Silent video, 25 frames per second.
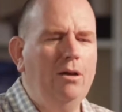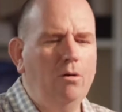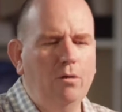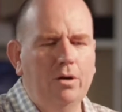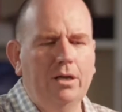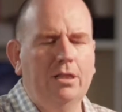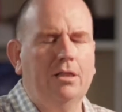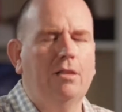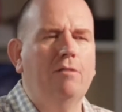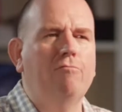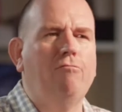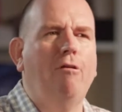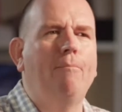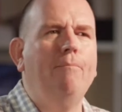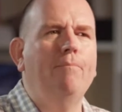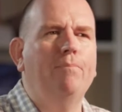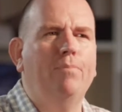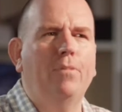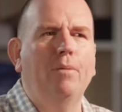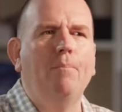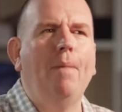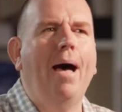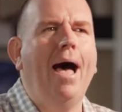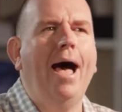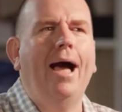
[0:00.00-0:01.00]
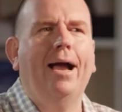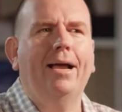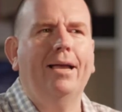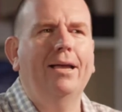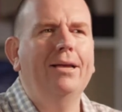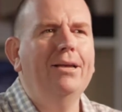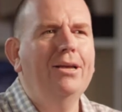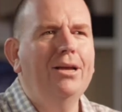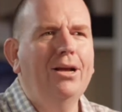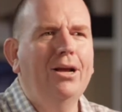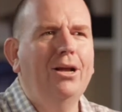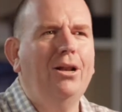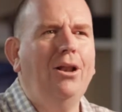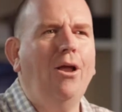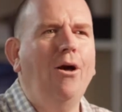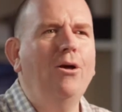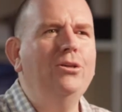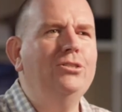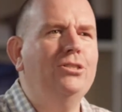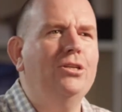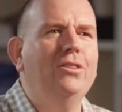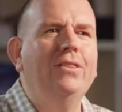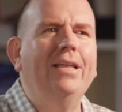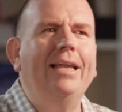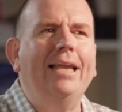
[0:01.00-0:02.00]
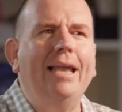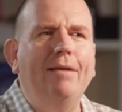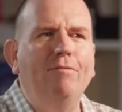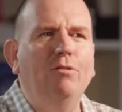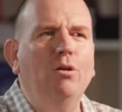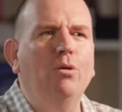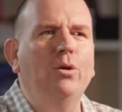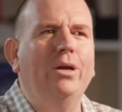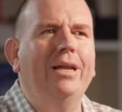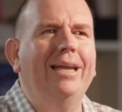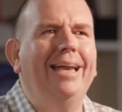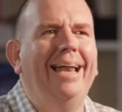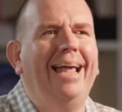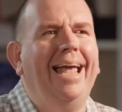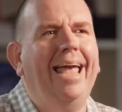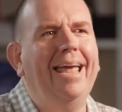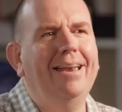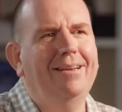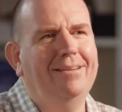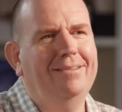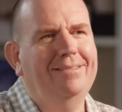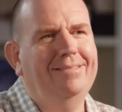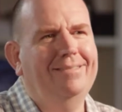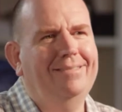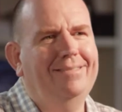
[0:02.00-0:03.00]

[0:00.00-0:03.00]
look at the mark, close it, and then never look at it again.